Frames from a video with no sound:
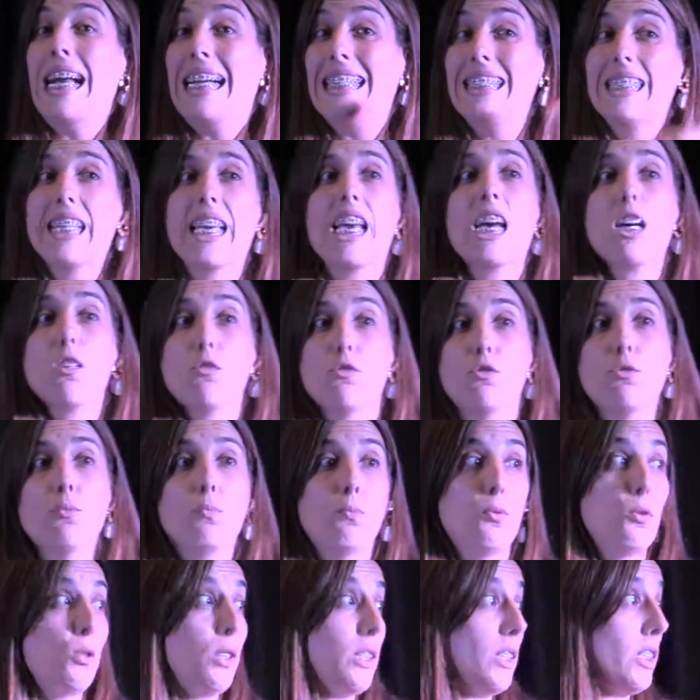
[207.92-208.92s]
And they have
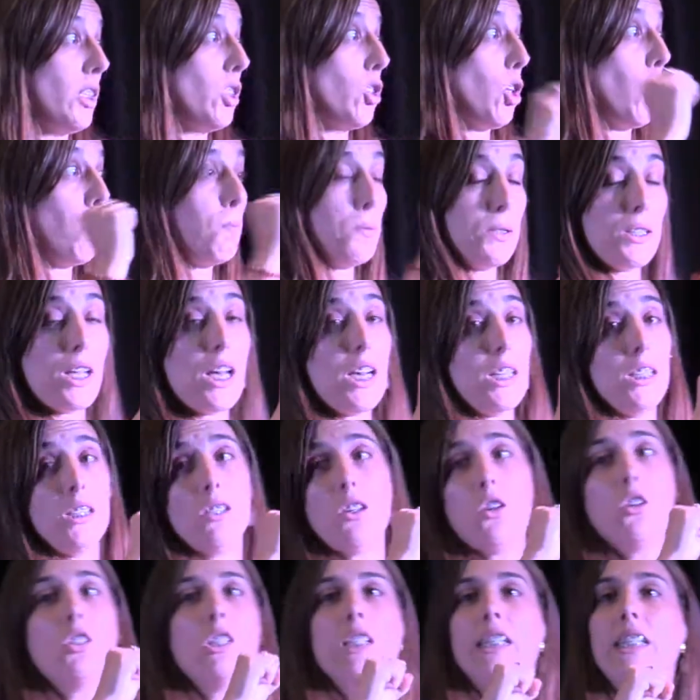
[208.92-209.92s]
to put a stop
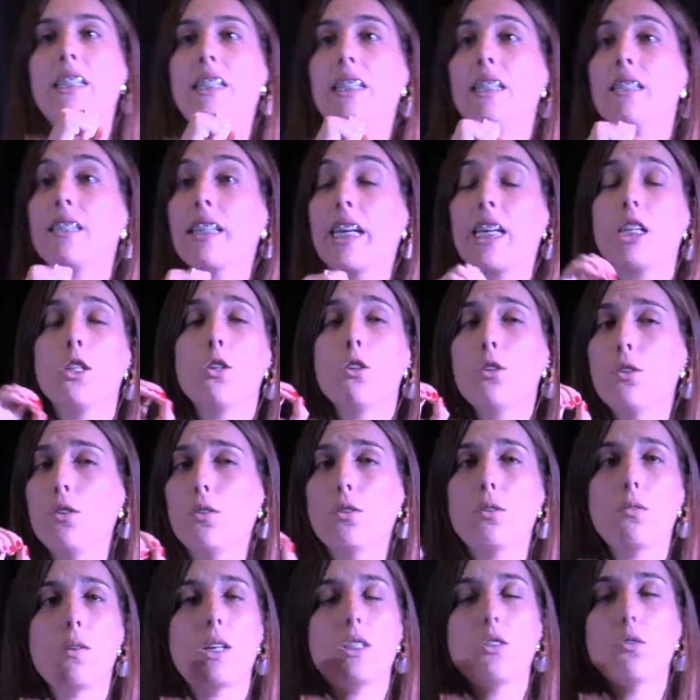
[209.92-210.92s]
sign on LinkedIn saying,
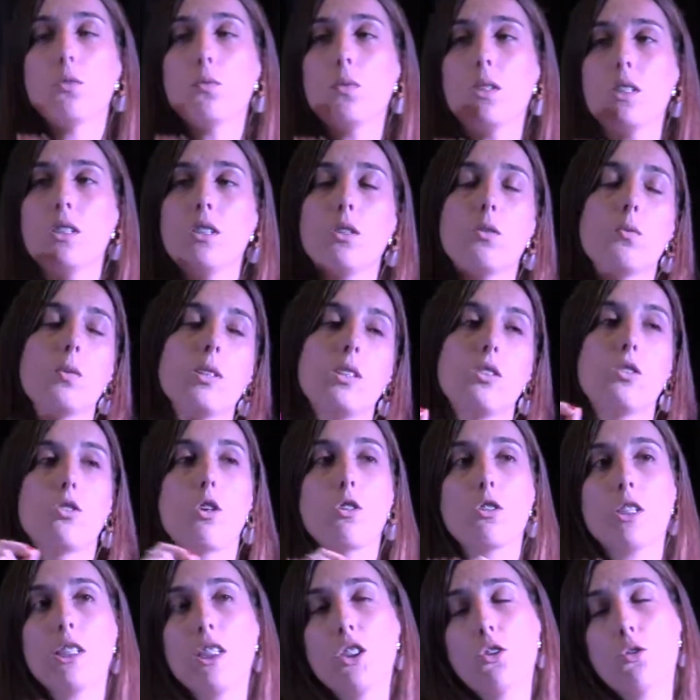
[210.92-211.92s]
no, I don't want no one
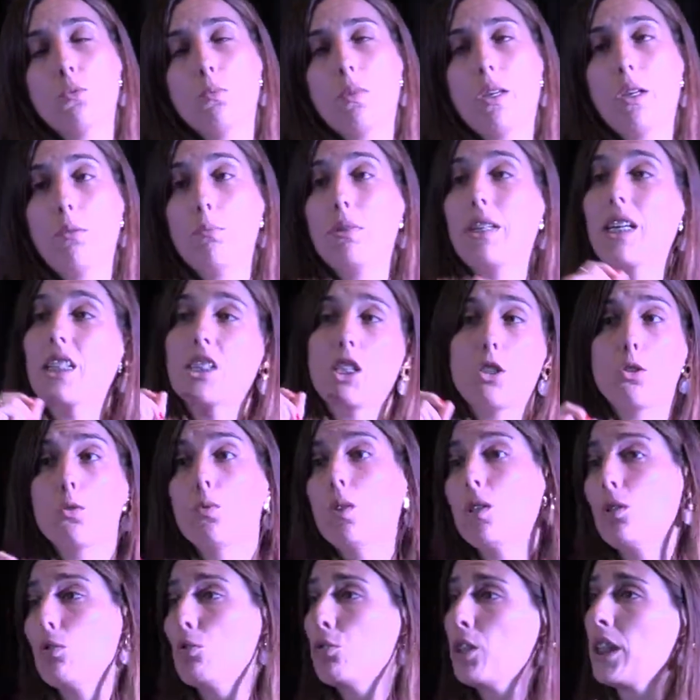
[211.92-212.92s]
talking to me because I
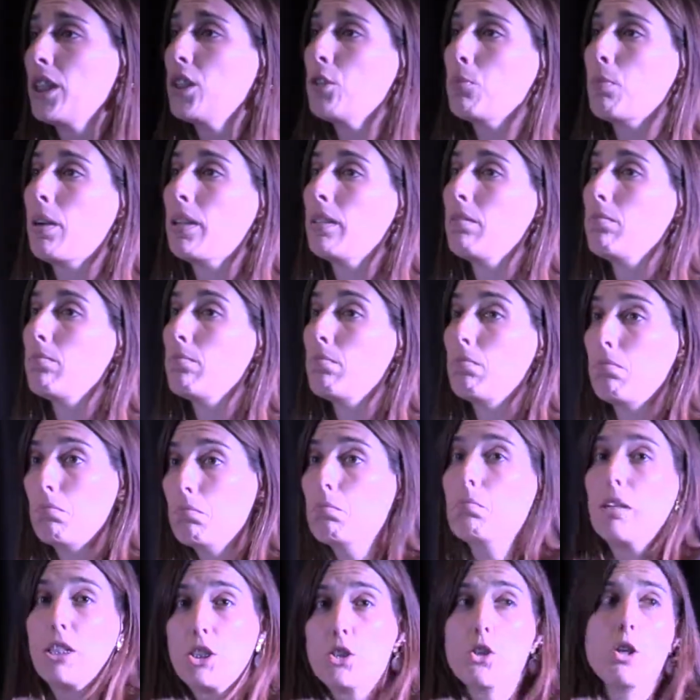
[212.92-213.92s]
don't want to change
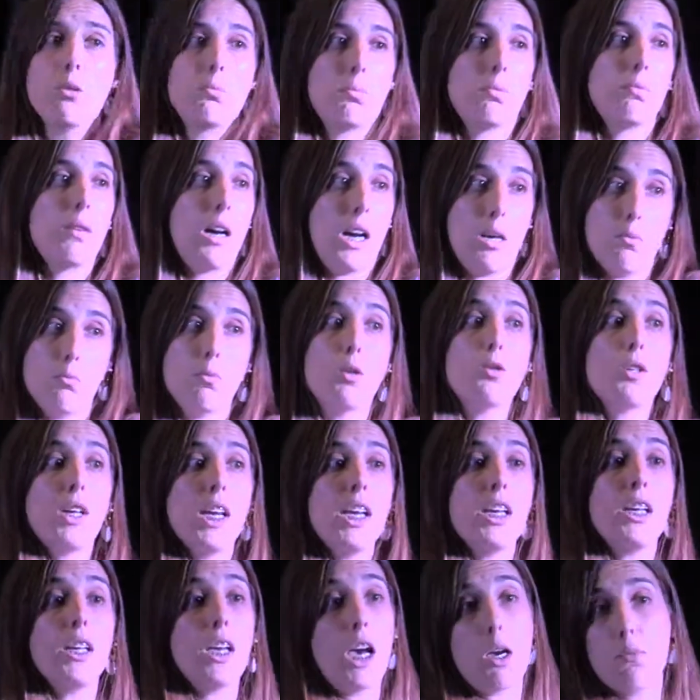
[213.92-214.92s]
my job. I'm
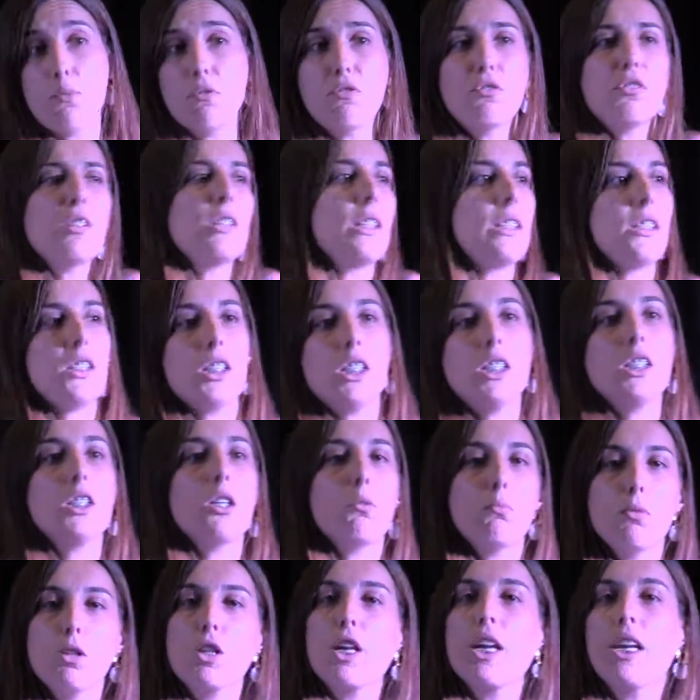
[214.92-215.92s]
okay. I'm a freelancer
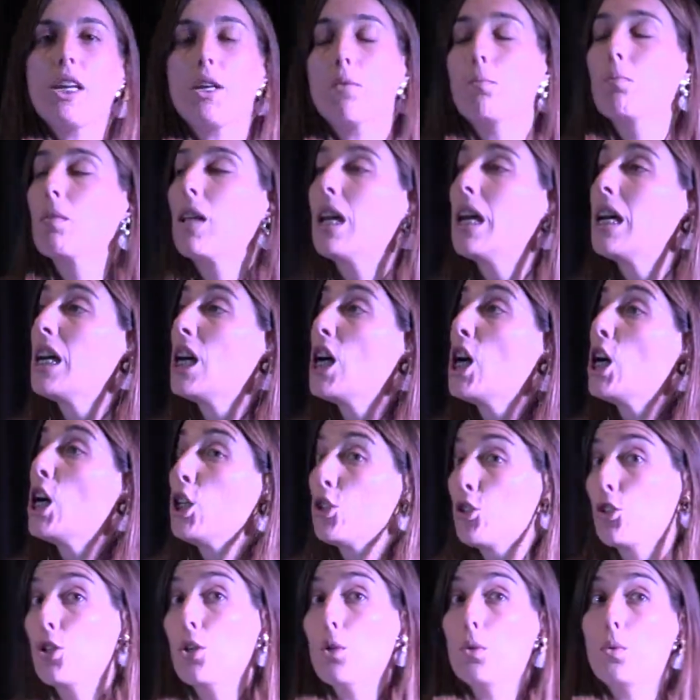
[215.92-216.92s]
and I'm okay.
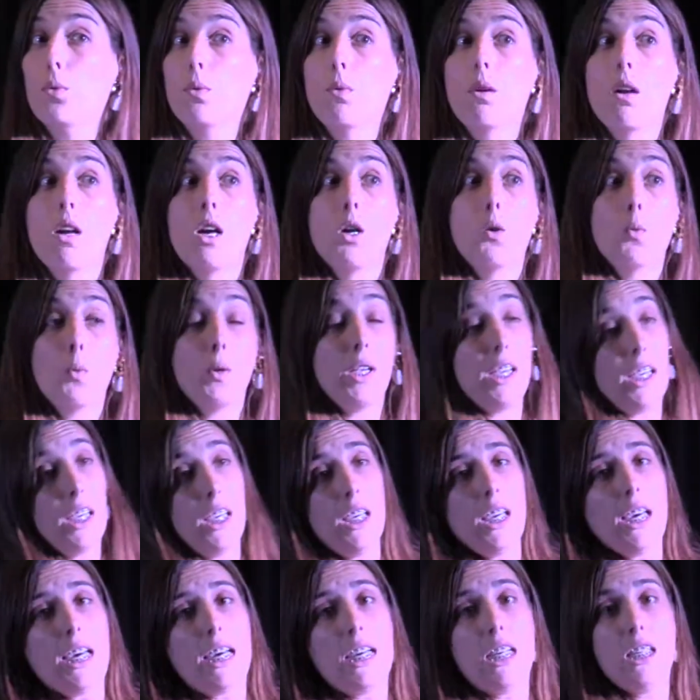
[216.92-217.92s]
So
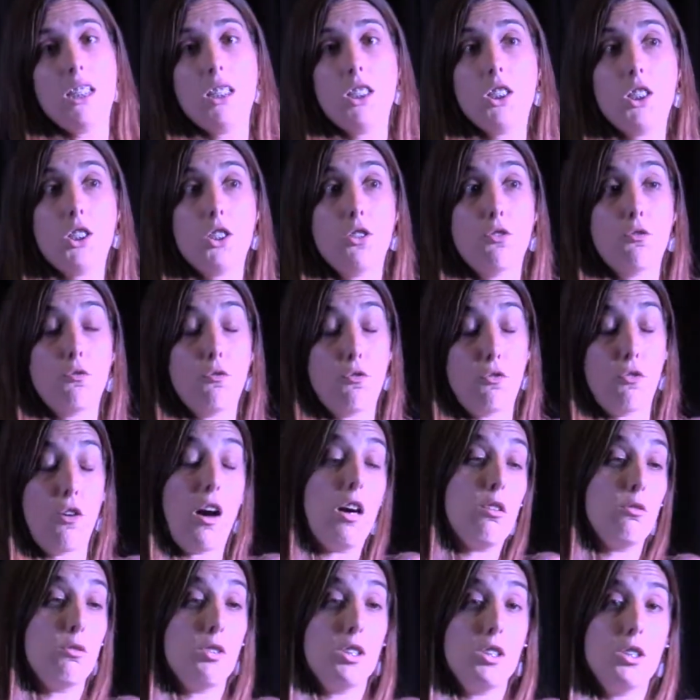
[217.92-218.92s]
we as
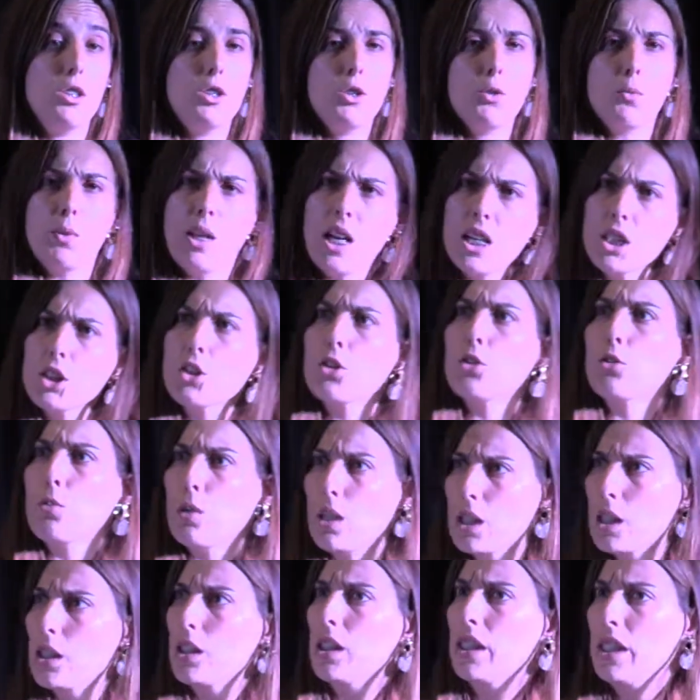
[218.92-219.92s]
founders, we are
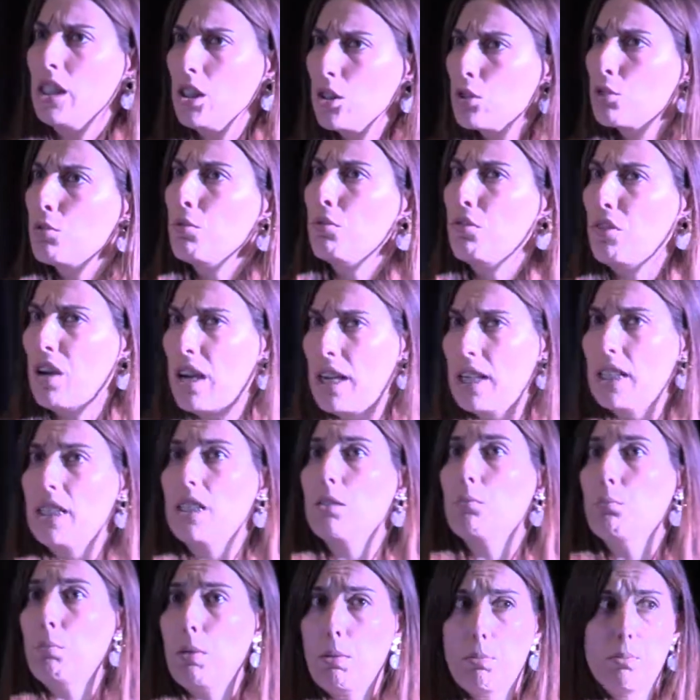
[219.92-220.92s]
struggling to
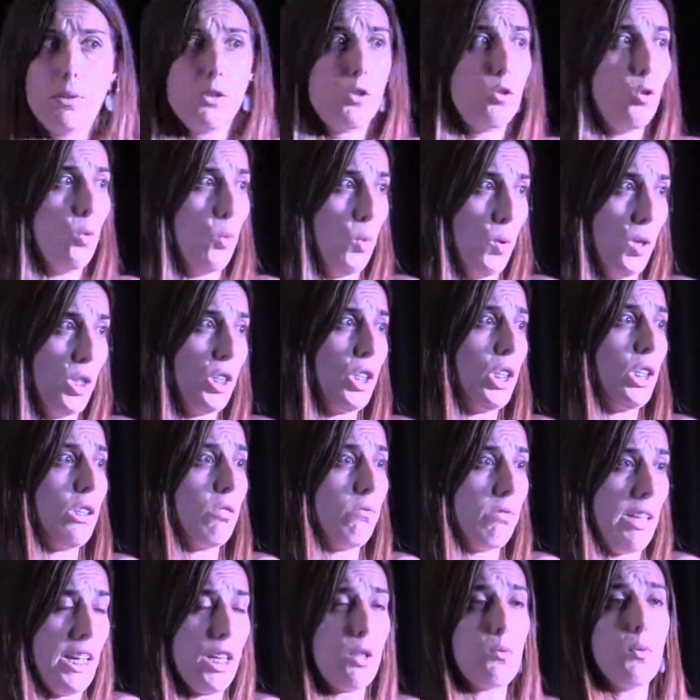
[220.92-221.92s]
find people to
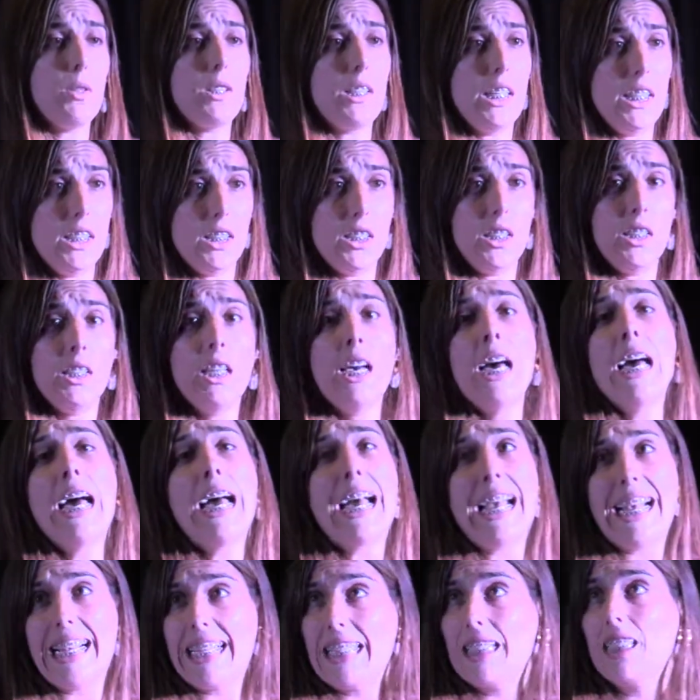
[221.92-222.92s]
work tech related
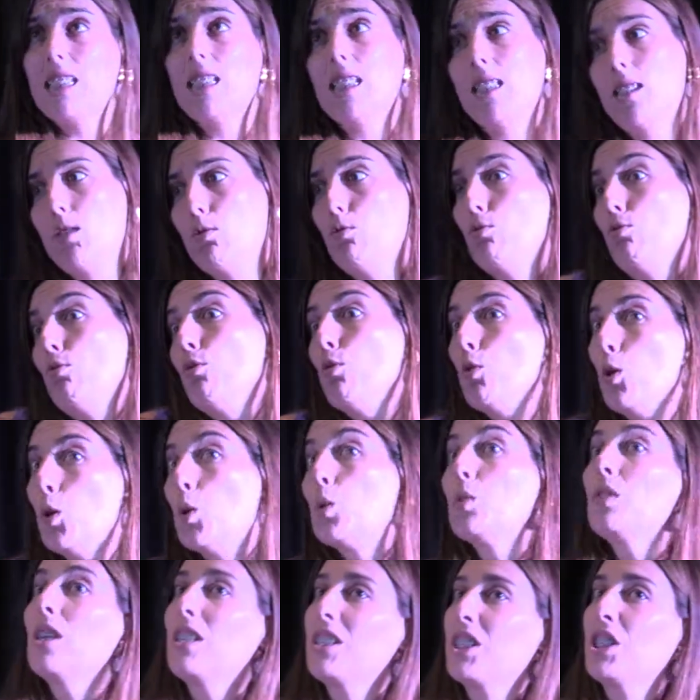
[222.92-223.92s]
and
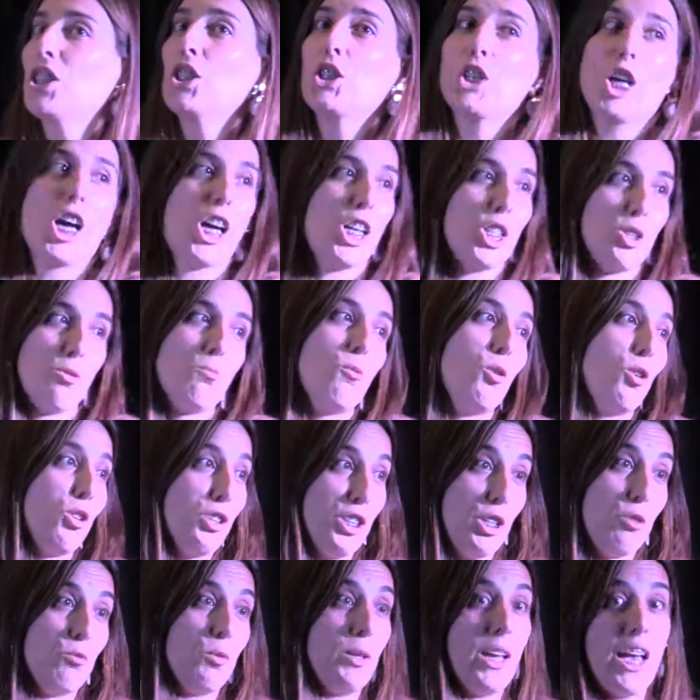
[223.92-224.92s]
who doesn't charge
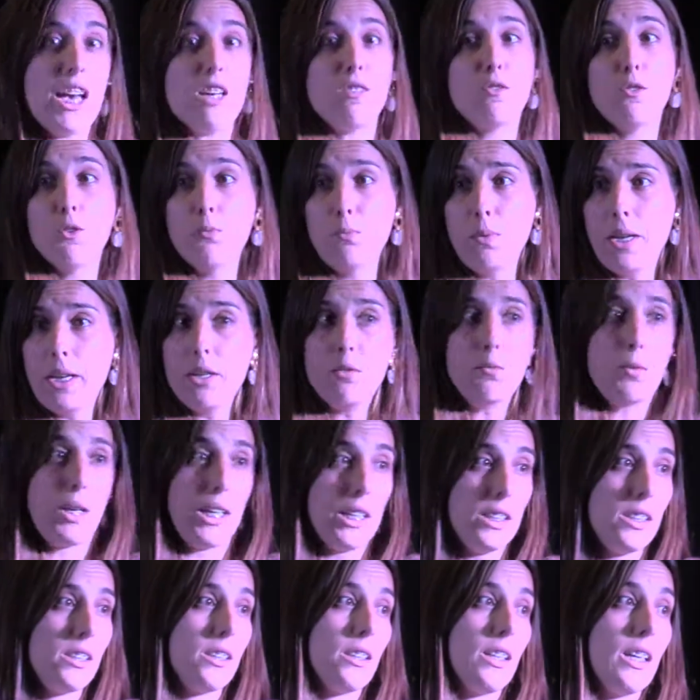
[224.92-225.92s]
more than we have to pay,
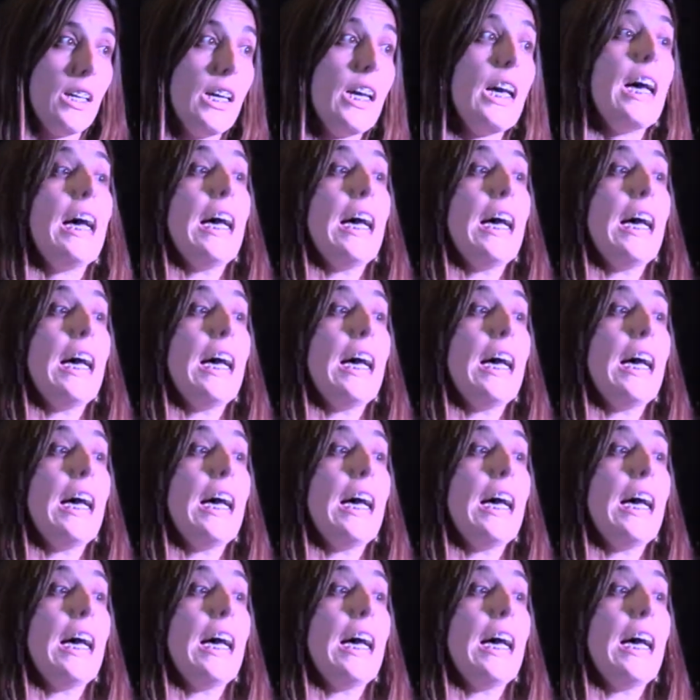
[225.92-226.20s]
right?